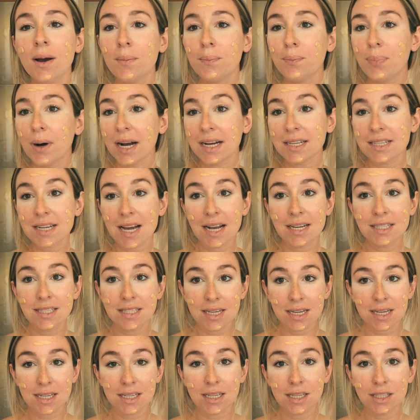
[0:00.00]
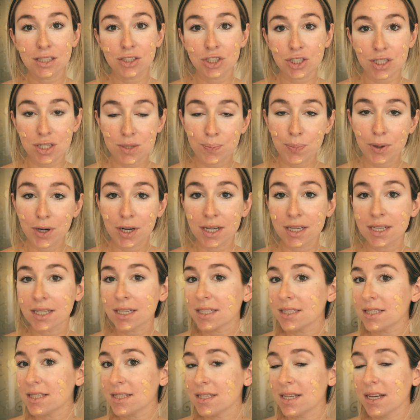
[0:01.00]
but I did just put
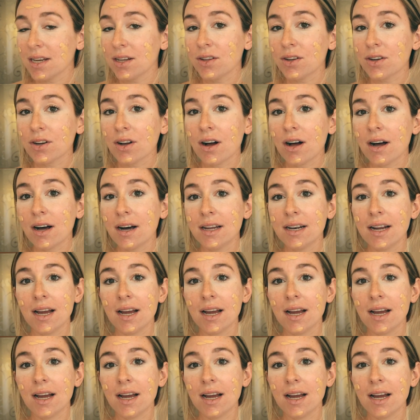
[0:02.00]
concealer on,